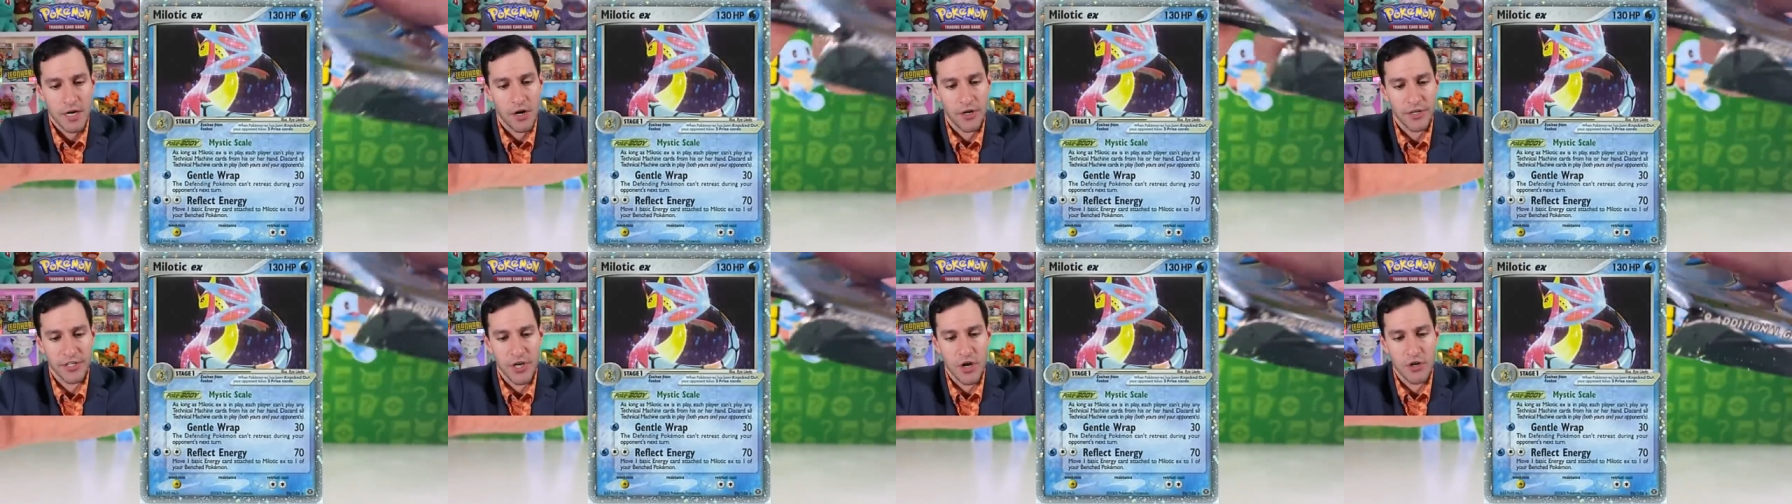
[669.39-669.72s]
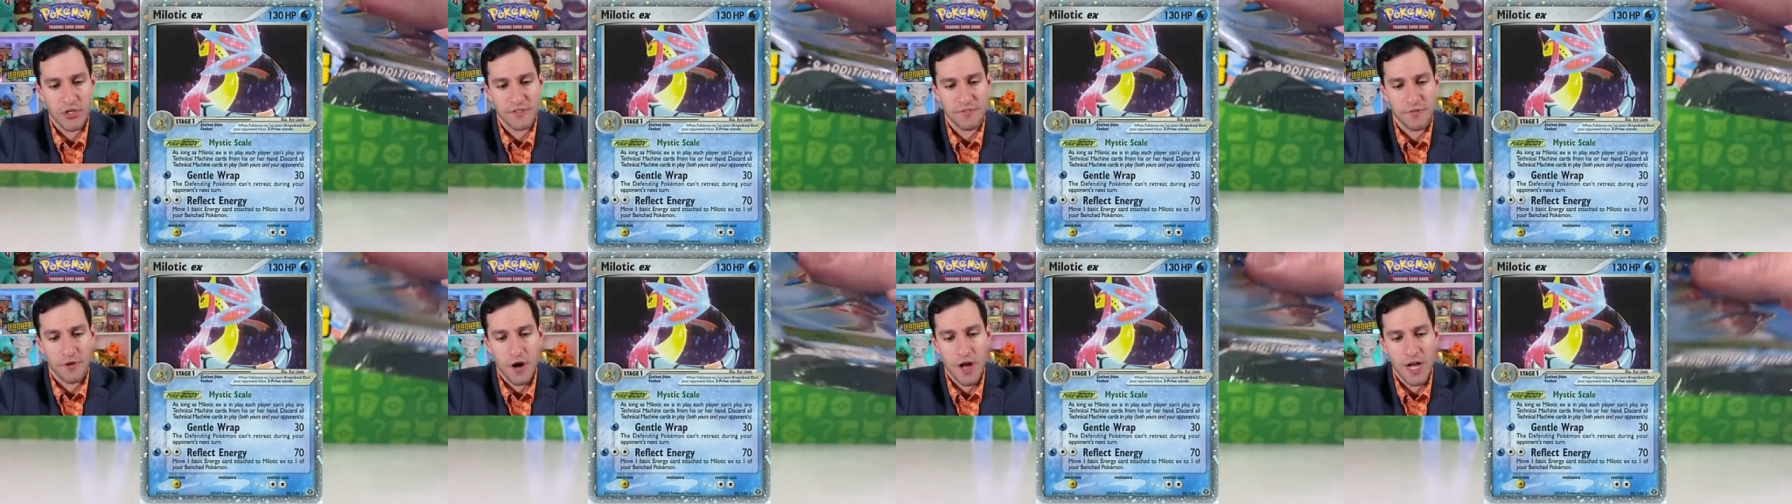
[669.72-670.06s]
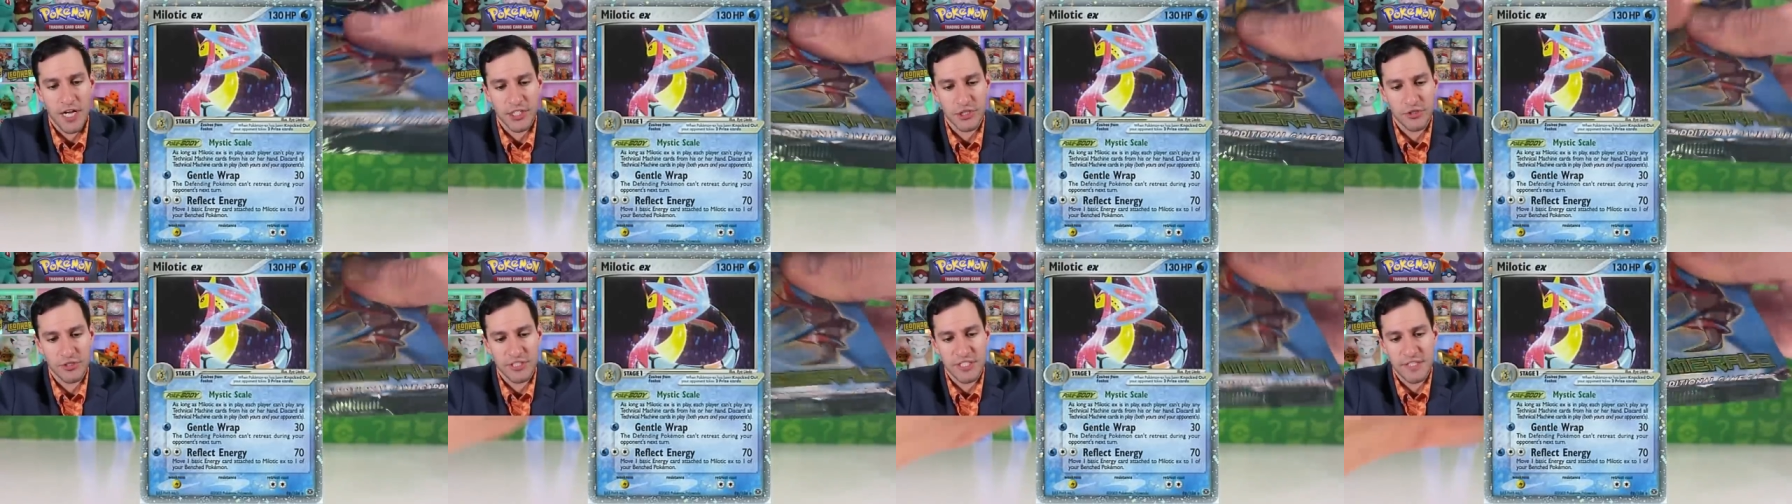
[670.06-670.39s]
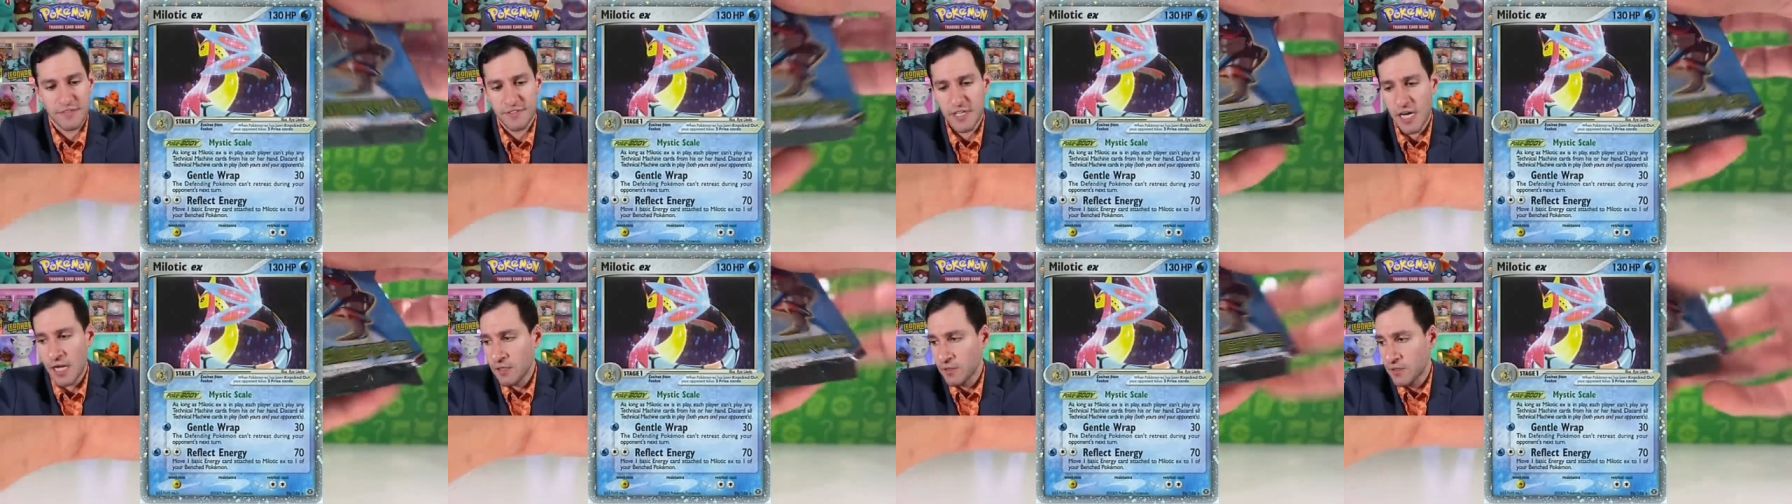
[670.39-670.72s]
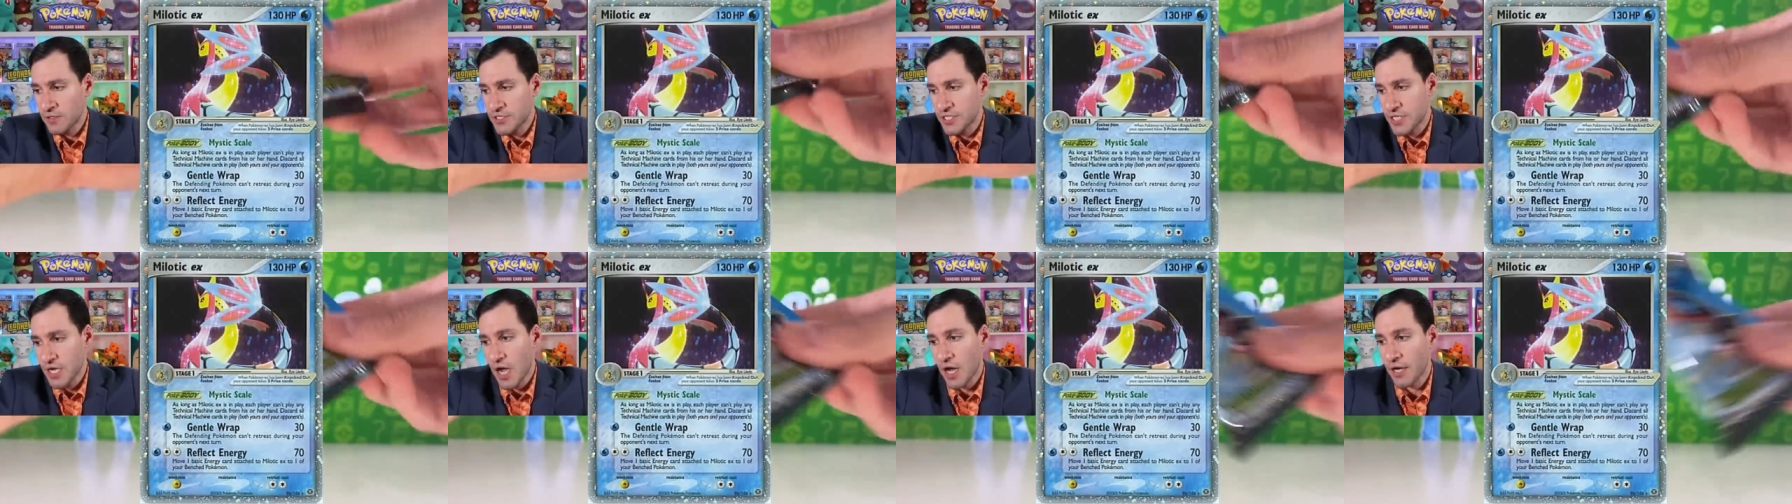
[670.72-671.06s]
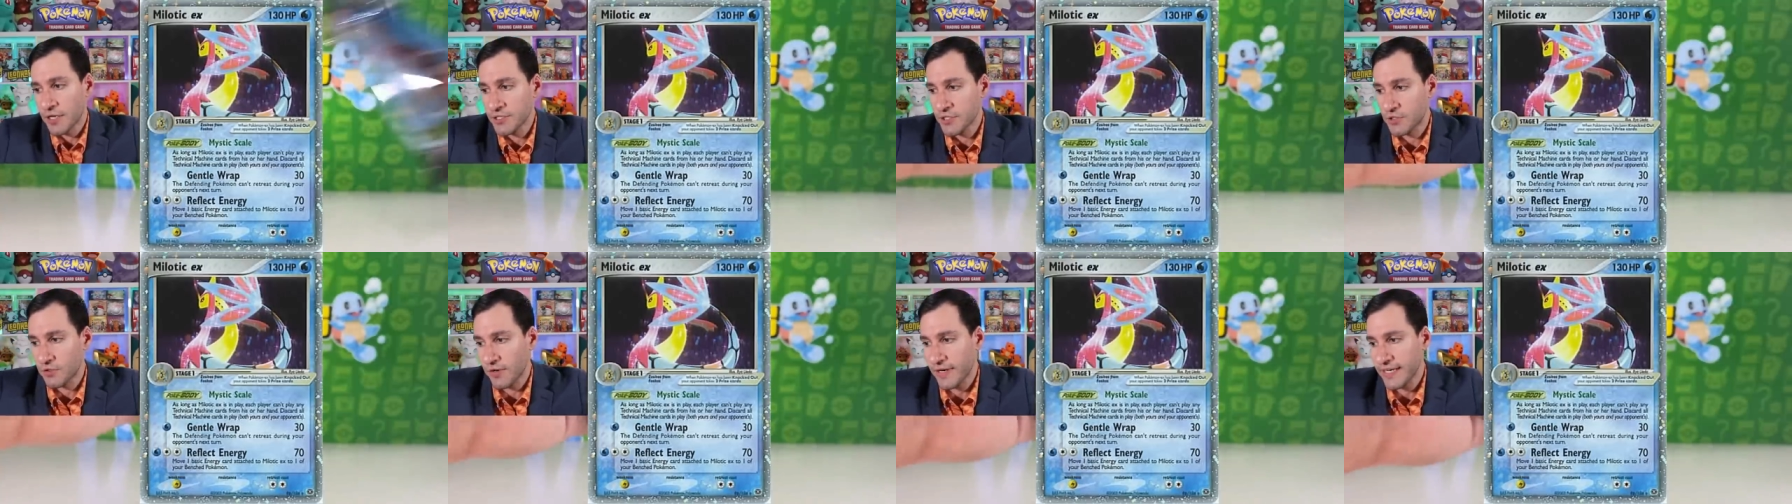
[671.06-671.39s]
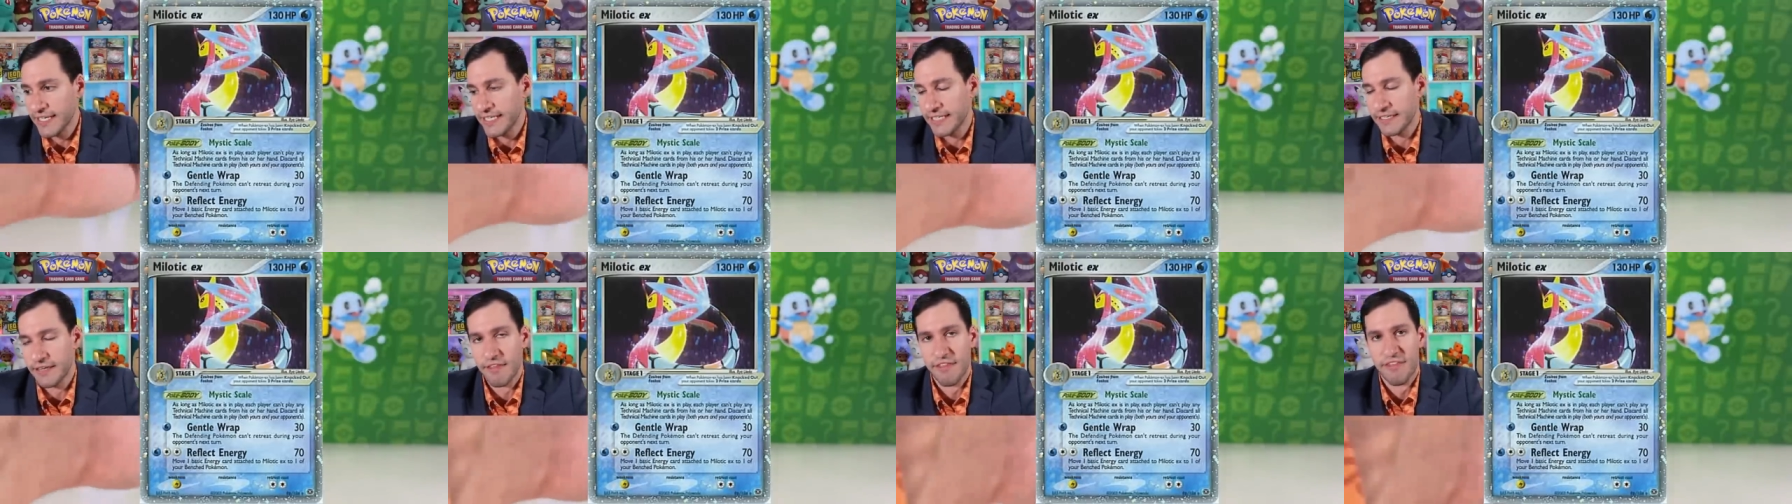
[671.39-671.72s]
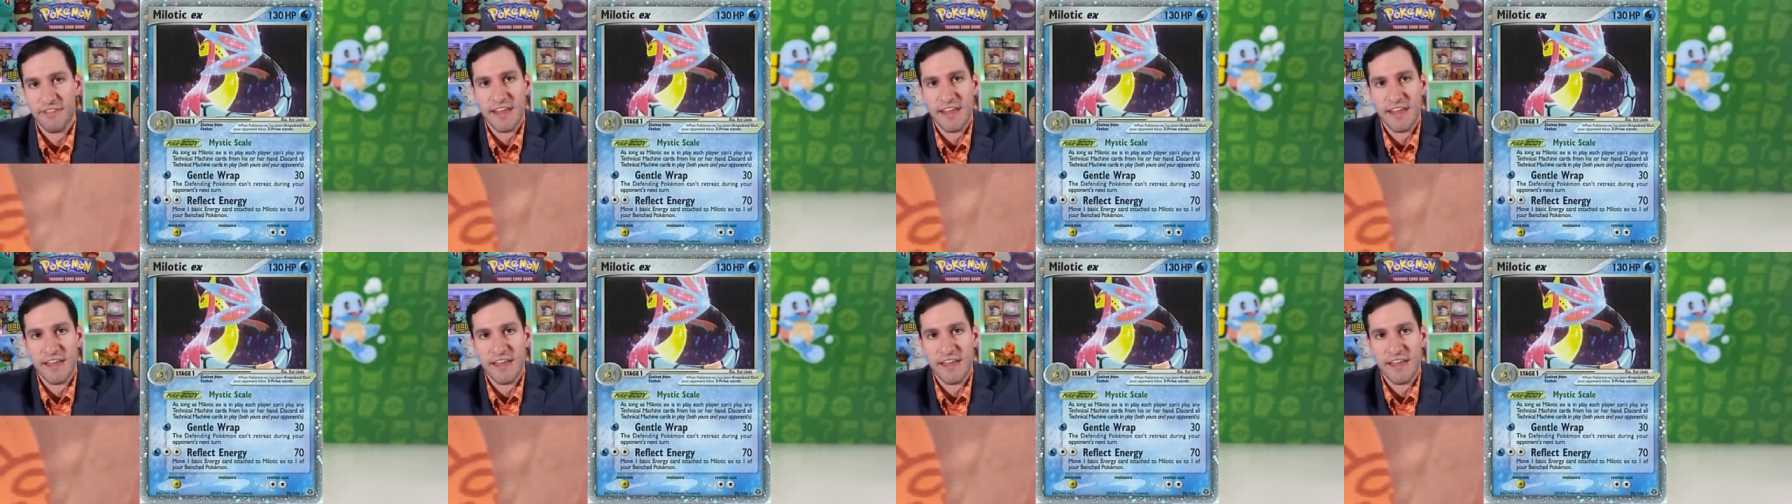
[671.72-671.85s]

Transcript: Card goes for hundreds of dollars, ungraded,